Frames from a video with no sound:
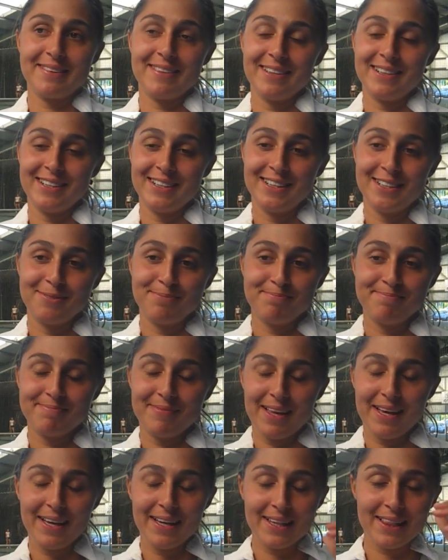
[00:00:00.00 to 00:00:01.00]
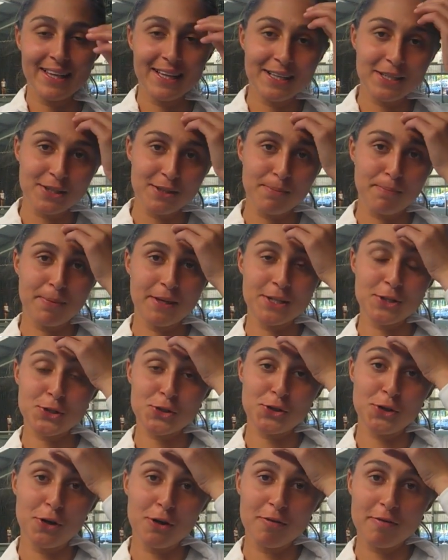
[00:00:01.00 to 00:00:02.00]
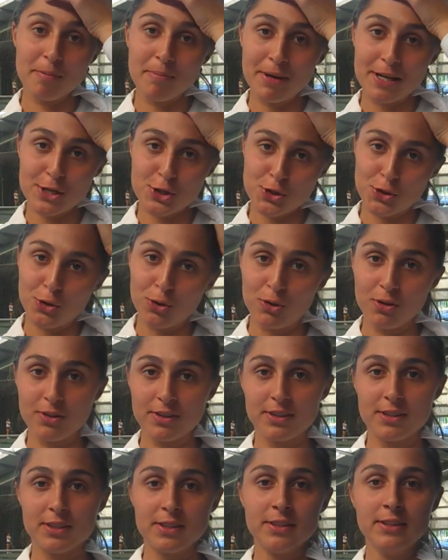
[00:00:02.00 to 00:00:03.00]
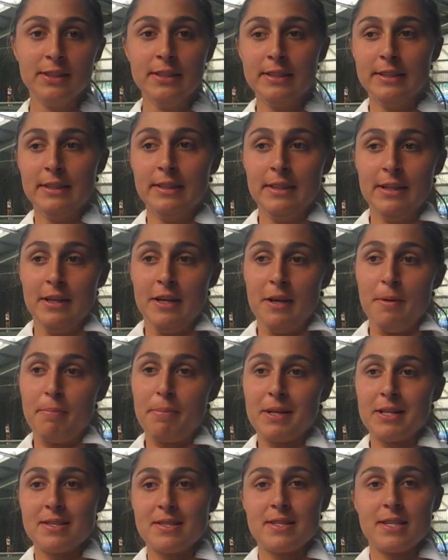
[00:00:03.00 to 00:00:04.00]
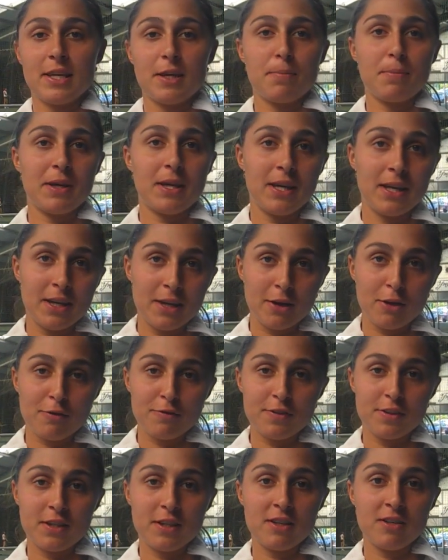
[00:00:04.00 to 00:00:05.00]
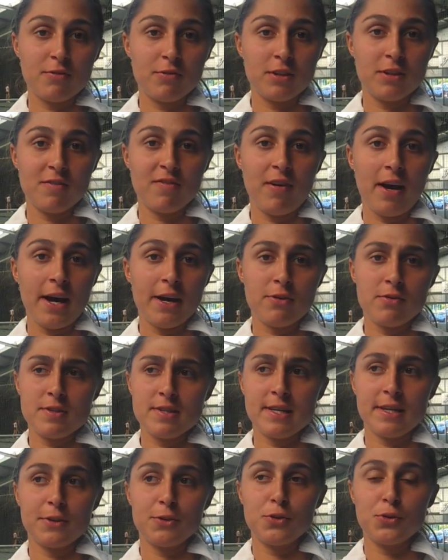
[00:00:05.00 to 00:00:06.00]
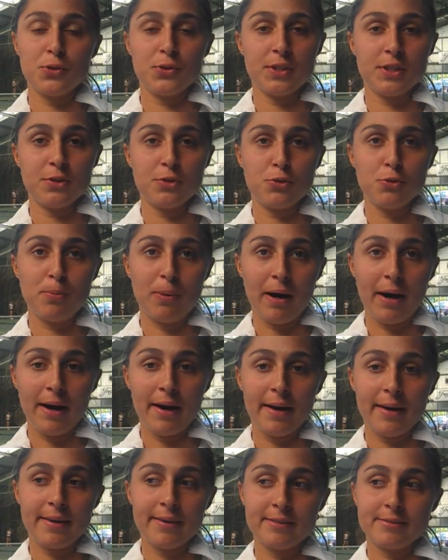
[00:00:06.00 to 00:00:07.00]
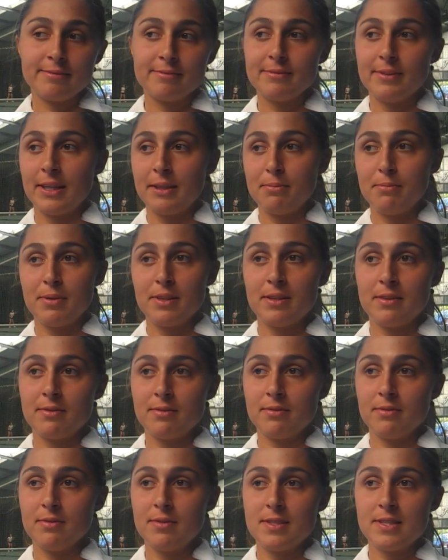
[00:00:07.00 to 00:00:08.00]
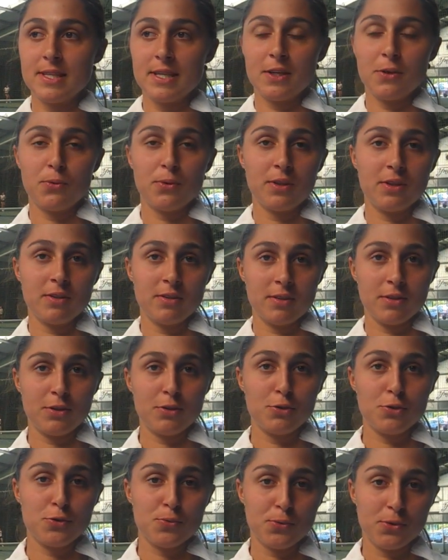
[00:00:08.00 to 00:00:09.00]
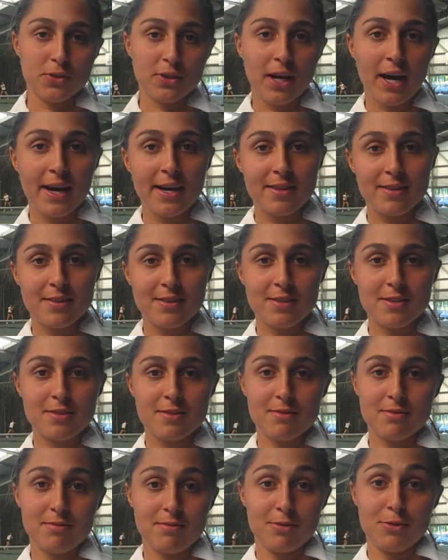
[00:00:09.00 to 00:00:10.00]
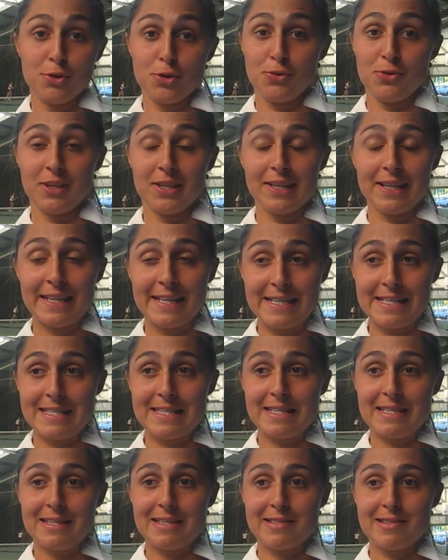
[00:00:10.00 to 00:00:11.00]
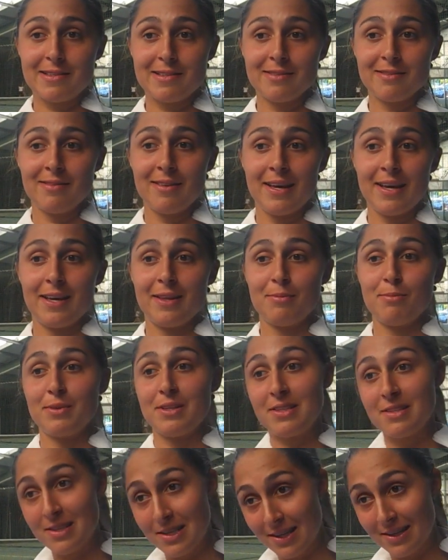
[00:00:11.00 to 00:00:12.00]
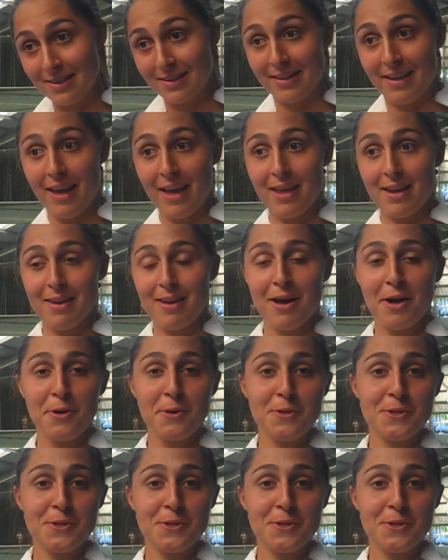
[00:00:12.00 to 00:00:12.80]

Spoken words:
I had like a pinched nerve in my shoulder. Been sick beginning of the year with the virus, like during Dubai, and been sick with a huge bronchitis during clay season, and been sick again now.